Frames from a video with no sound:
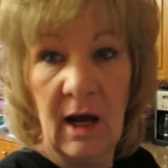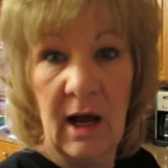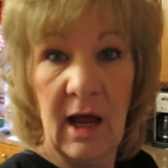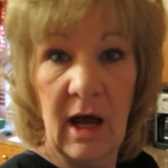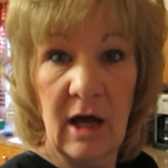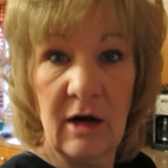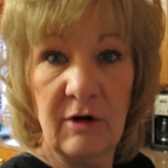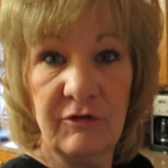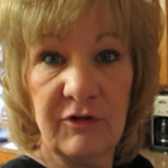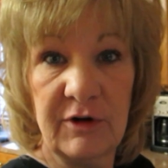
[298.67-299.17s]
I
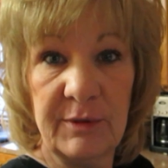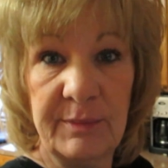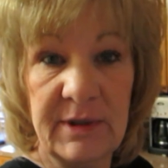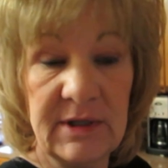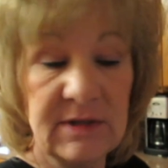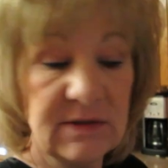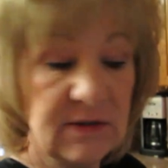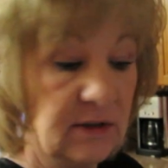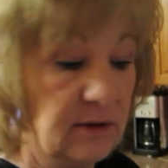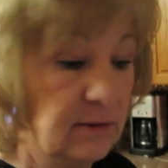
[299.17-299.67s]
had a free
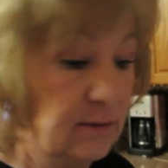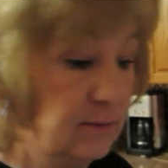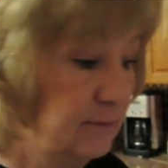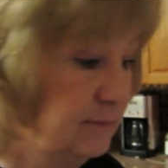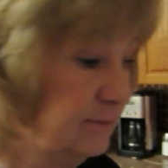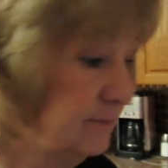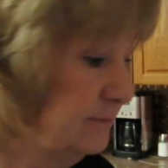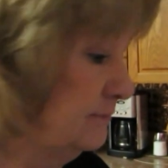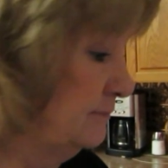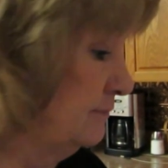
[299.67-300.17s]
pizza.
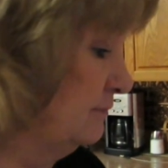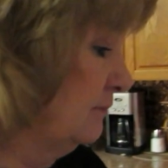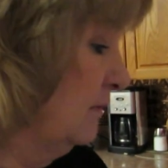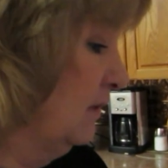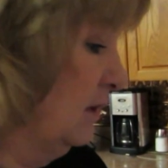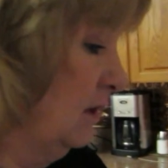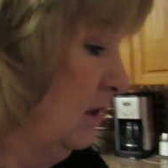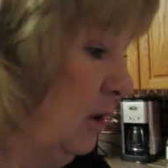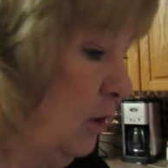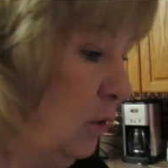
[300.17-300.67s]

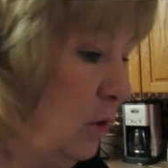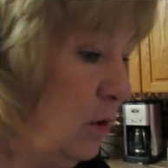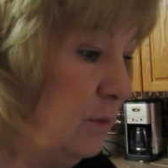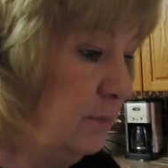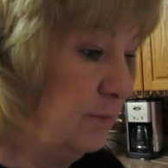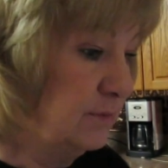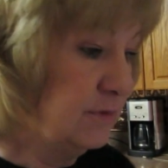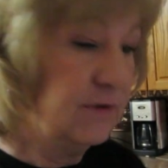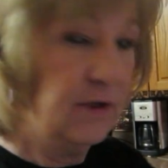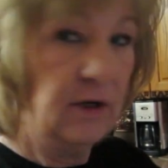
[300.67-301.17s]

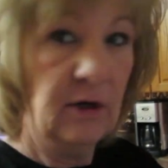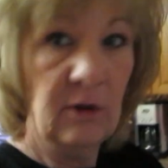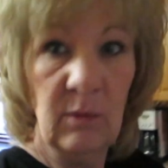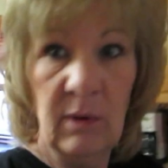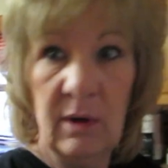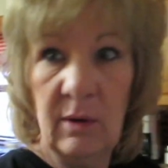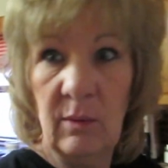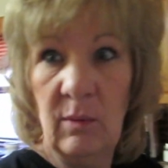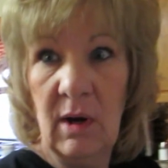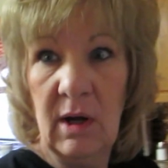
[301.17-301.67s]
Oops, there
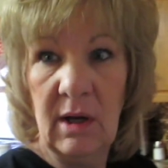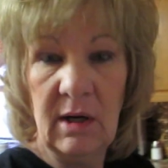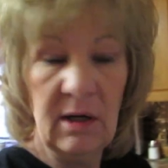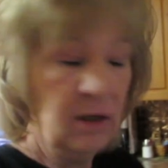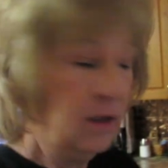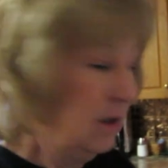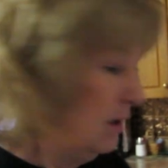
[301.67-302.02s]
went one.